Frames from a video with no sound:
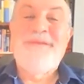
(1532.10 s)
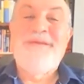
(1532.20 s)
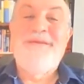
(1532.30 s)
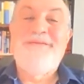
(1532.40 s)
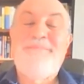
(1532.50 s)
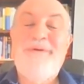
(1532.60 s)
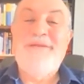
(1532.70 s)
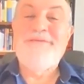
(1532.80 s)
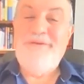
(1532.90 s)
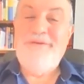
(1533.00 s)
it
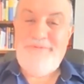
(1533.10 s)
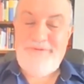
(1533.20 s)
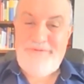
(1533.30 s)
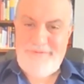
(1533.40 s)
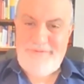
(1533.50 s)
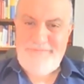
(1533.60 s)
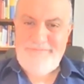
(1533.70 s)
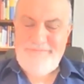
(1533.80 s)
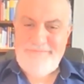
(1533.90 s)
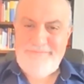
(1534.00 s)
depends on the observer.
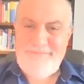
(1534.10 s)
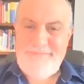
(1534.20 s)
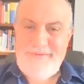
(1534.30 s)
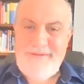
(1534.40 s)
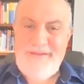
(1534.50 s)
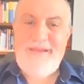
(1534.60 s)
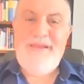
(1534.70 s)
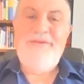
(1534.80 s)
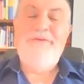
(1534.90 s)
And